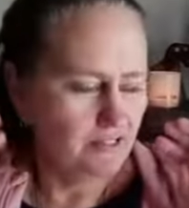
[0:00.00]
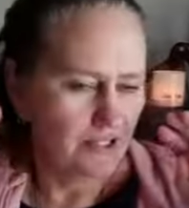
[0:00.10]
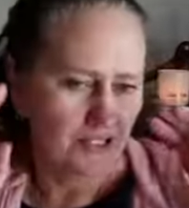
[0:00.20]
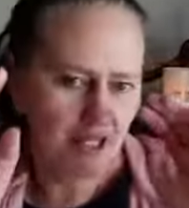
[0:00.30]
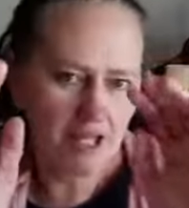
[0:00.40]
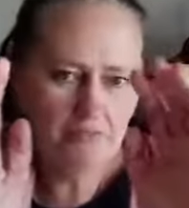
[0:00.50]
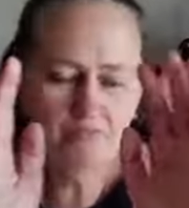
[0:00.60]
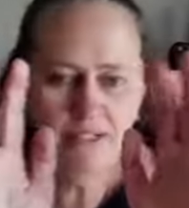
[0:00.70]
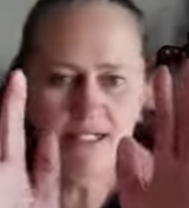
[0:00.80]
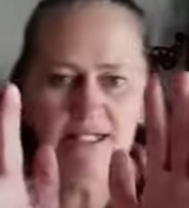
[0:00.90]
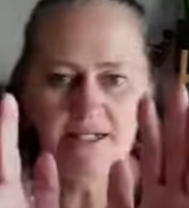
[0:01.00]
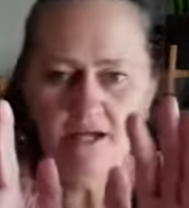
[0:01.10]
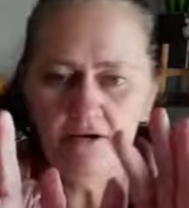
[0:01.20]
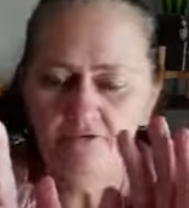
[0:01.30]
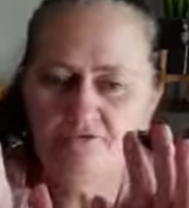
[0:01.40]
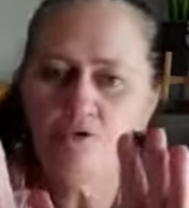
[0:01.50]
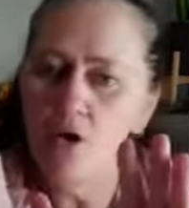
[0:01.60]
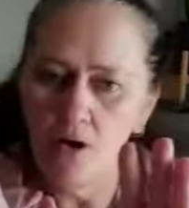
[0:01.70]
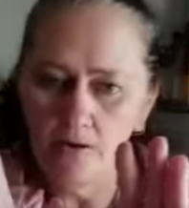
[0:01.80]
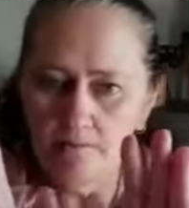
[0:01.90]
it can be
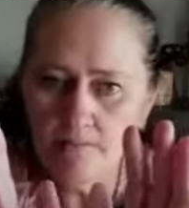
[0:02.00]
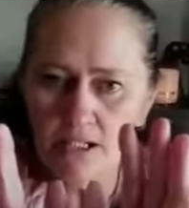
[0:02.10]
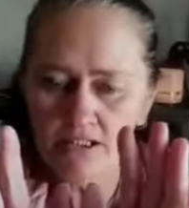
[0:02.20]
from